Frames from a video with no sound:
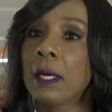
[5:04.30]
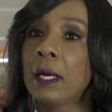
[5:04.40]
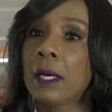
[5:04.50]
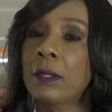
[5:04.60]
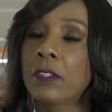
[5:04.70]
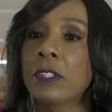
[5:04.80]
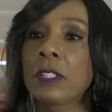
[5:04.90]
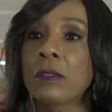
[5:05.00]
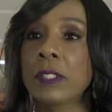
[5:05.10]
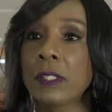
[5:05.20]
the
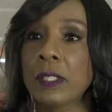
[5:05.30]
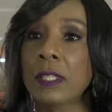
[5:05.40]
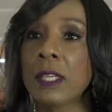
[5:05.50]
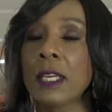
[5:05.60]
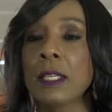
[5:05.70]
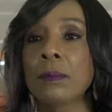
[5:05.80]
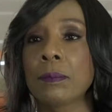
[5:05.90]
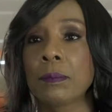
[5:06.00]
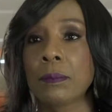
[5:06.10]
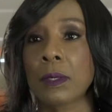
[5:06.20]
services that they
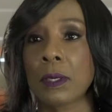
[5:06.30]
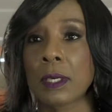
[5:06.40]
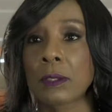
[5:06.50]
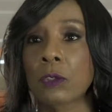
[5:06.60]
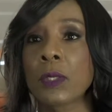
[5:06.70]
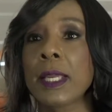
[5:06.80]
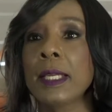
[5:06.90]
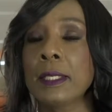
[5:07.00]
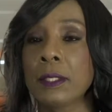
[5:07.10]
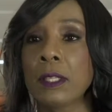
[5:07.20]
were
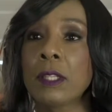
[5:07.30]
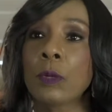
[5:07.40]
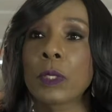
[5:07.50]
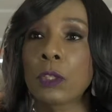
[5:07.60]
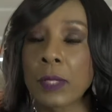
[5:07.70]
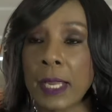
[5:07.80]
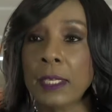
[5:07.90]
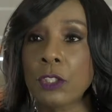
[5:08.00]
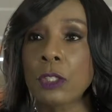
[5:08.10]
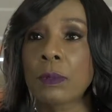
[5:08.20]

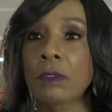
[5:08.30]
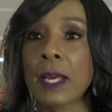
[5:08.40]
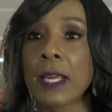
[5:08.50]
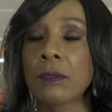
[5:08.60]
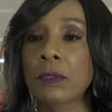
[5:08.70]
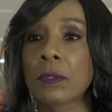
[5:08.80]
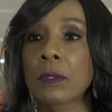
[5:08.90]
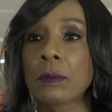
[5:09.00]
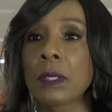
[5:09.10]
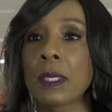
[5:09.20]
created to provide
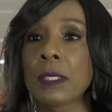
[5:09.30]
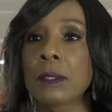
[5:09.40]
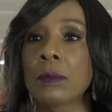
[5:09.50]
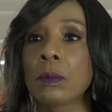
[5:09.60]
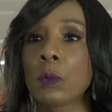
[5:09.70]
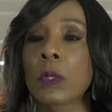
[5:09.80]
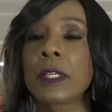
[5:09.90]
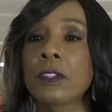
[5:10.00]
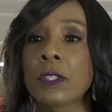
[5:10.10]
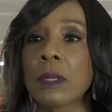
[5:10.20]
for
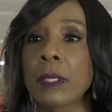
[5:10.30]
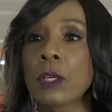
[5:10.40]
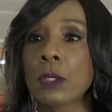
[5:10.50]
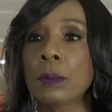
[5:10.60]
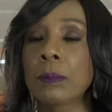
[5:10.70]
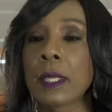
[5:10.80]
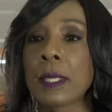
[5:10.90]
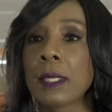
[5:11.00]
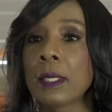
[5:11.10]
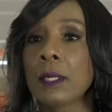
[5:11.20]
warriors coming home.
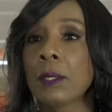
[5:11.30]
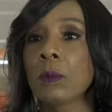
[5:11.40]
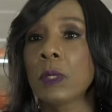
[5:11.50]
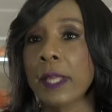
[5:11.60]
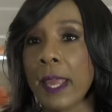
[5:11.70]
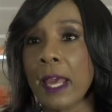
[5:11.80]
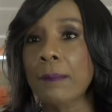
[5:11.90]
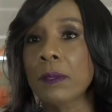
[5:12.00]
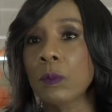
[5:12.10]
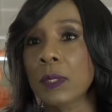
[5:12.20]
What
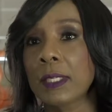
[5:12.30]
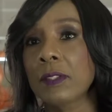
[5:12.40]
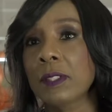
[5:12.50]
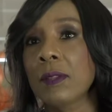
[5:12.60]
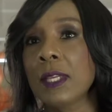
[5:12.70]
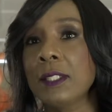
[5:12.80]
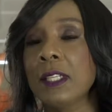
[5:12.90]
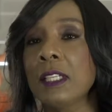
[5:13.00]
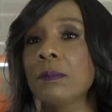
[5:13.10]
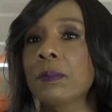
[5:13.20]
happened was they
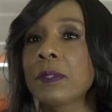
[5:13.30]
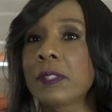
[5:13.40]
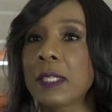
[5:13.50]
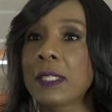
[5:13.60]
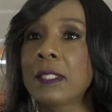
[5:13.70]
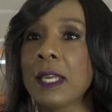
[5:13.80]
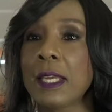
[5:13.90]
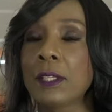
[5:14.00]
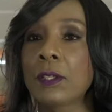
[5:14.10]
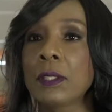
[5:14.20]
didn't present
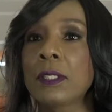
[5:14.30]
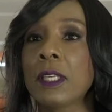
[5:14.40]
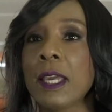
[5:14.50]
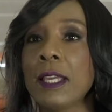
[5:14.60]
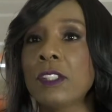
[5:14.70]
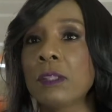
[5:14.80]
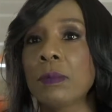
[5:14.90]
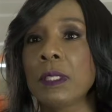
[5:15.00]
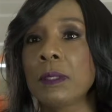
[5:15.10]
a good case